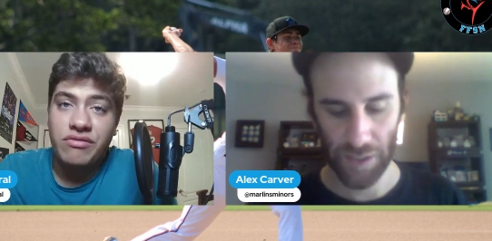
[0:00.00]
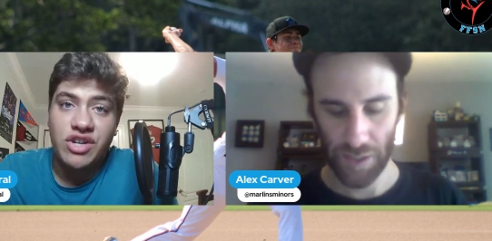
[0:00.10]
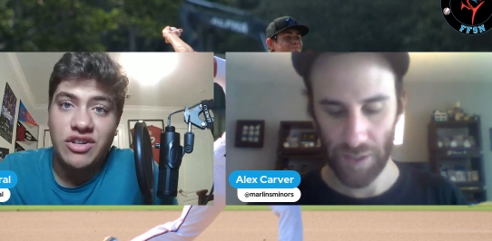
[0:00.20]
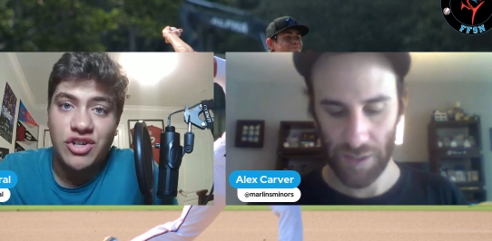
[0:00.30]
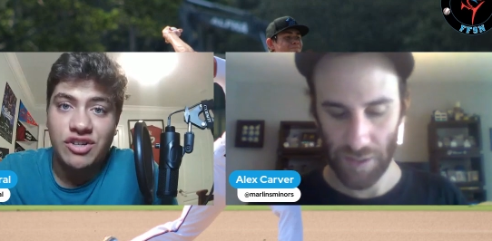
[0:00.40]
Speaker 1: you have
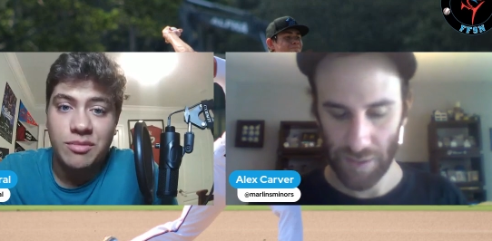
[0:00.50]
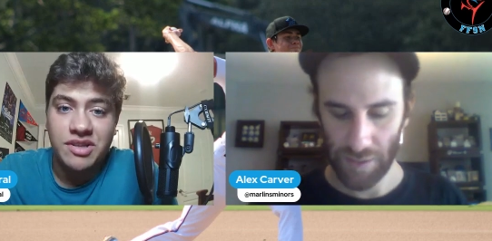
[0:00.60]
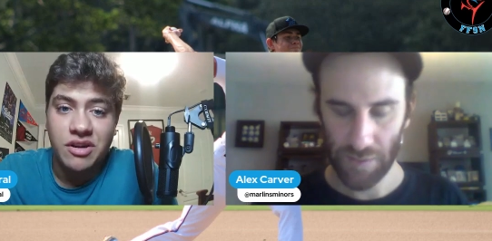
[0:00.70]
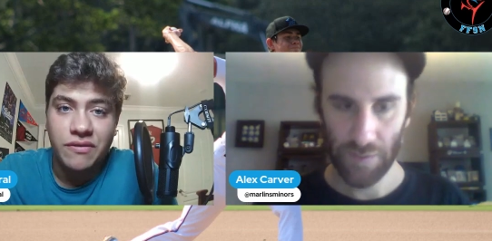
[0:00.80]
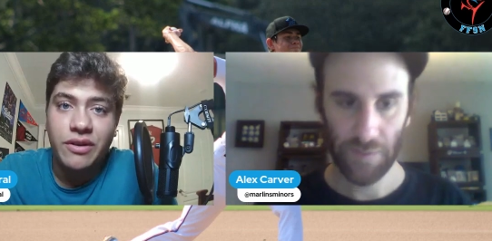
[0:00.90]
Jazz Chisholm at
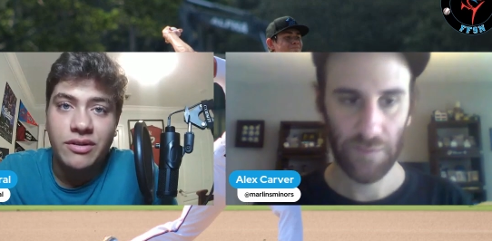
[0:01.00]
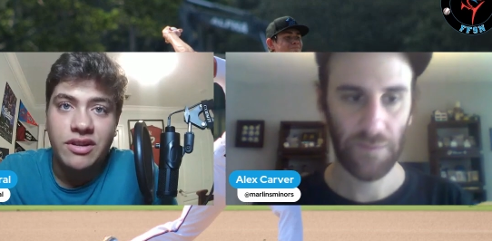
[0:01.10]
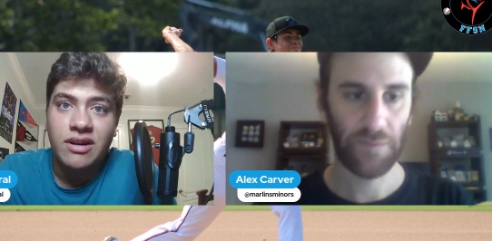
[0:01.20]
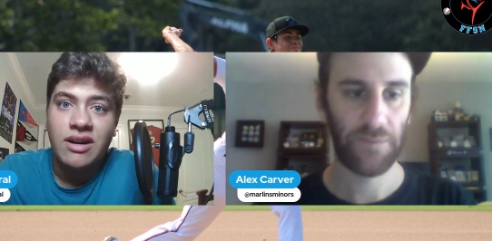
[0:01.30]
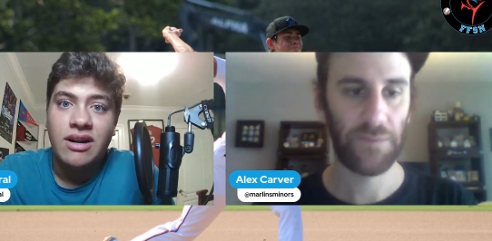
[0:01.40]
center field.
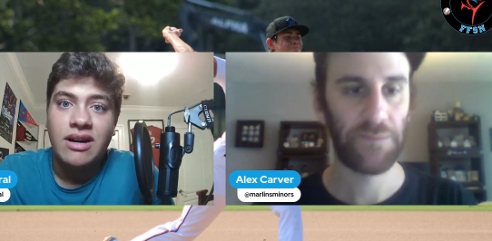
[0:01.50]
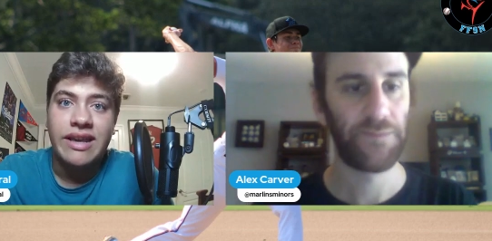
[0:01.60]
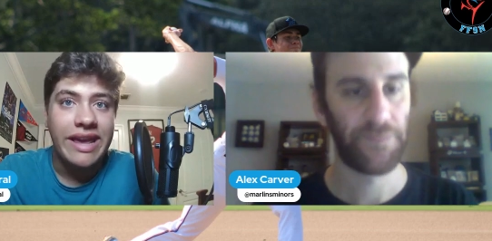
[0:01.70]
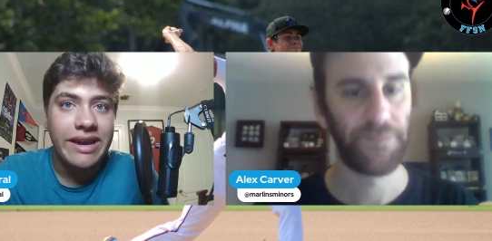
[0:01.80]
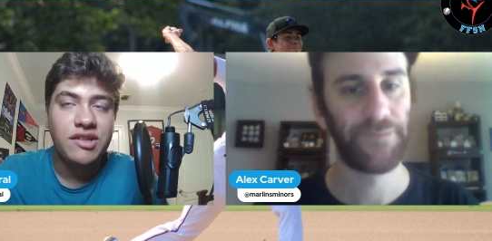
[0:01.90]

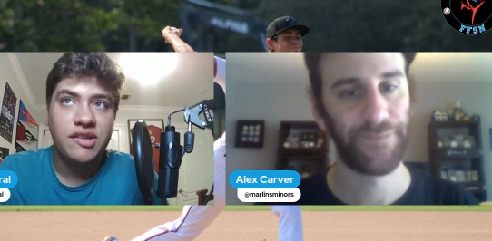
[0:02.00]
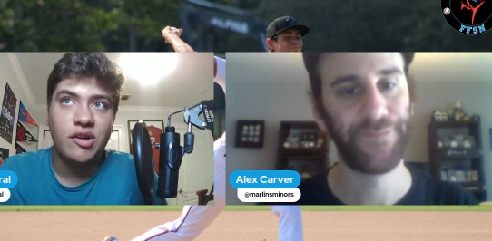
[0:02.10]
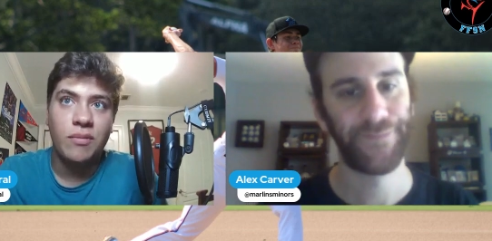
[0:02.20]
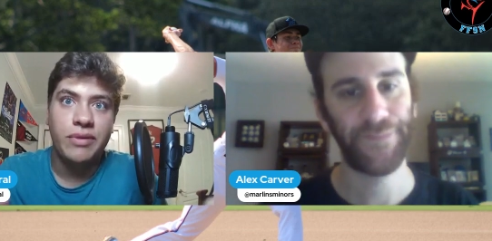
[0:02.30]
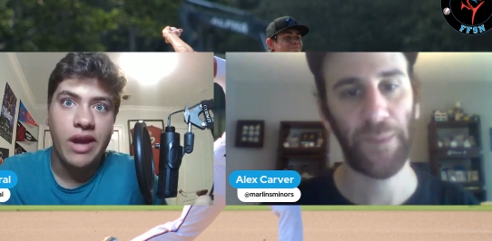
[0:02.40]
He could
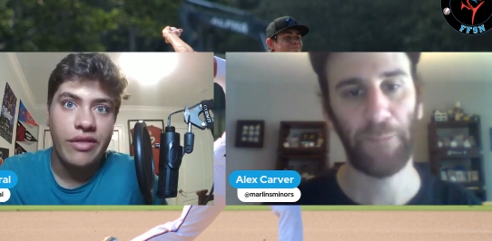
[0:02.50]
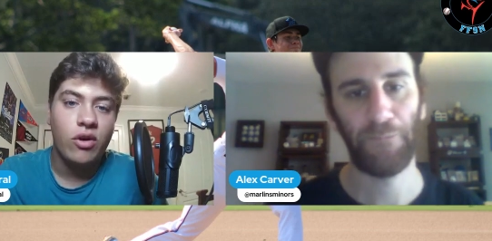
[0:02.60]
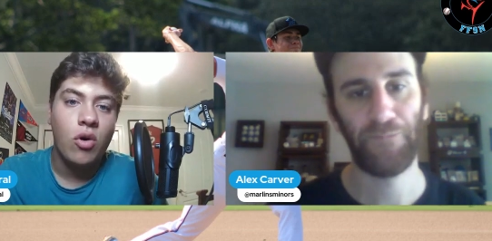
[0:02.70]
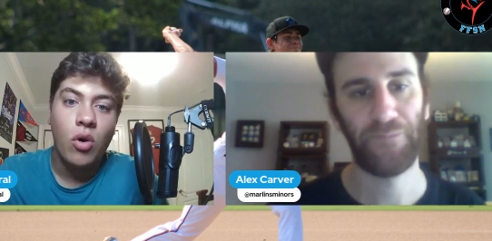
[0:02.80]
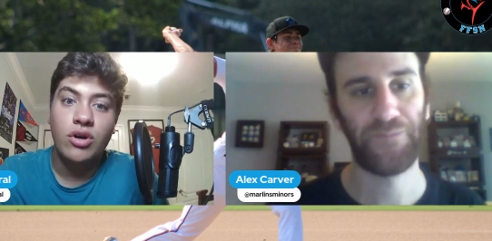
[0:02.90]
still play the
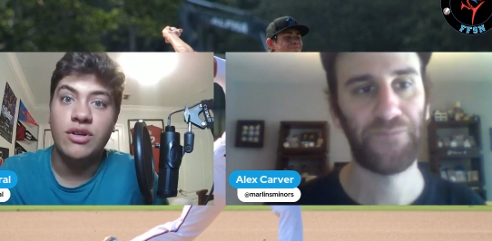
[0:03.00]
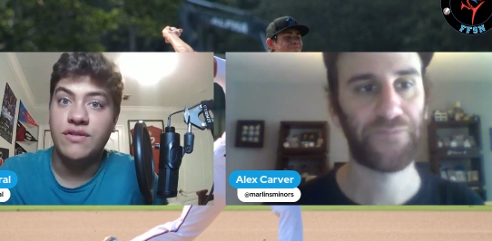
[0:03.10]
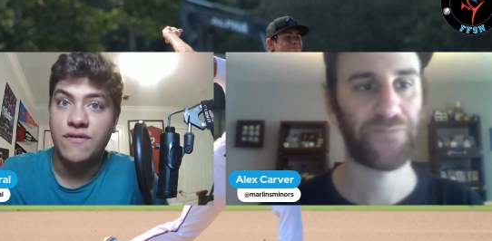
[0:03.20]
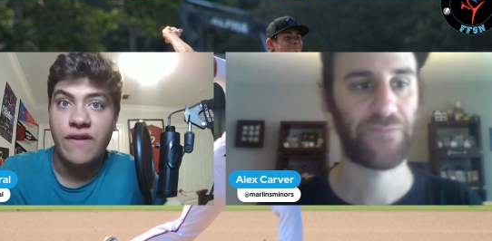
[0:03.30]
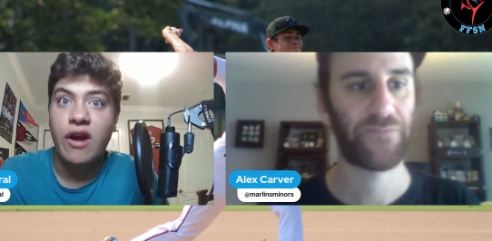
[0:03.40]

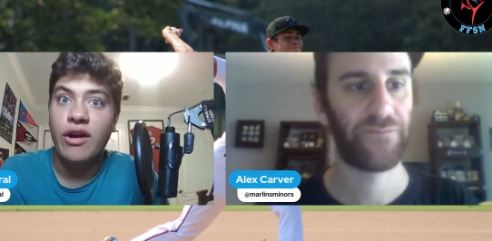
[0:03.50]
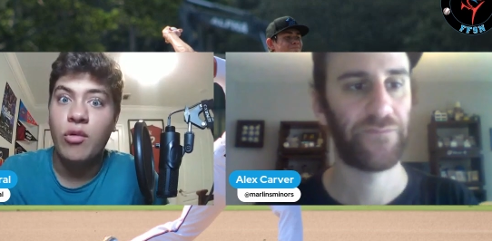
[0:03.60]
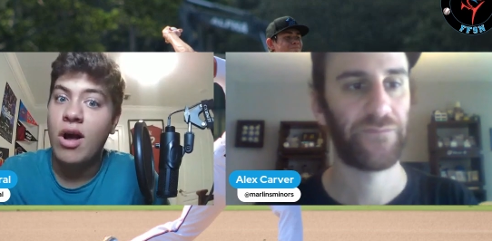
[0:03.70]
corners very